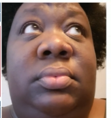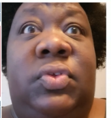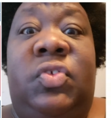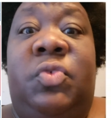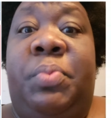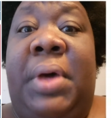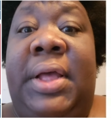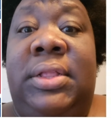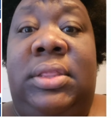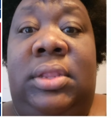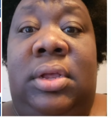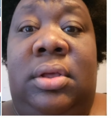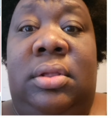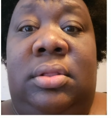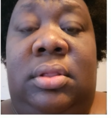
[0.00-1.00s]
despite
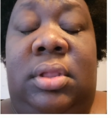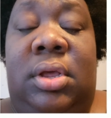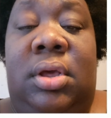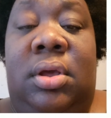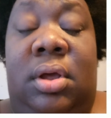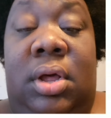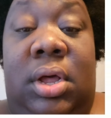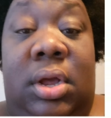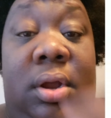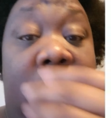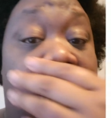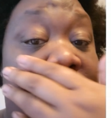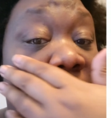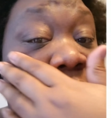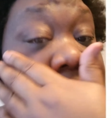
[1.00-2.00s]
the
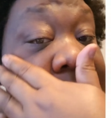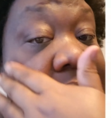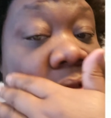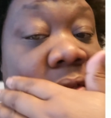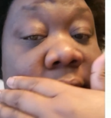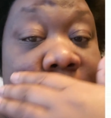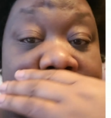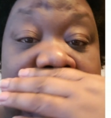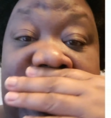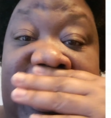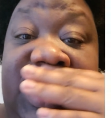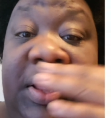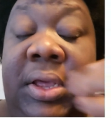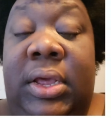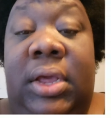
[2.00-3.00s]
coronavirus
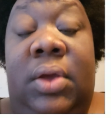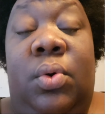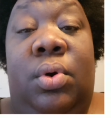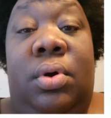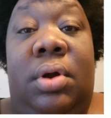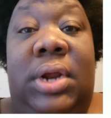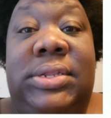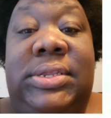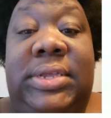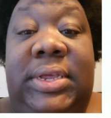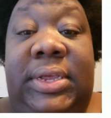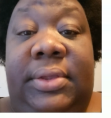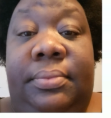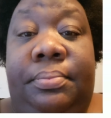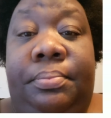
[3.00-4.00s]
and
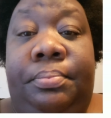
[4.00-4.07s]
quarantine,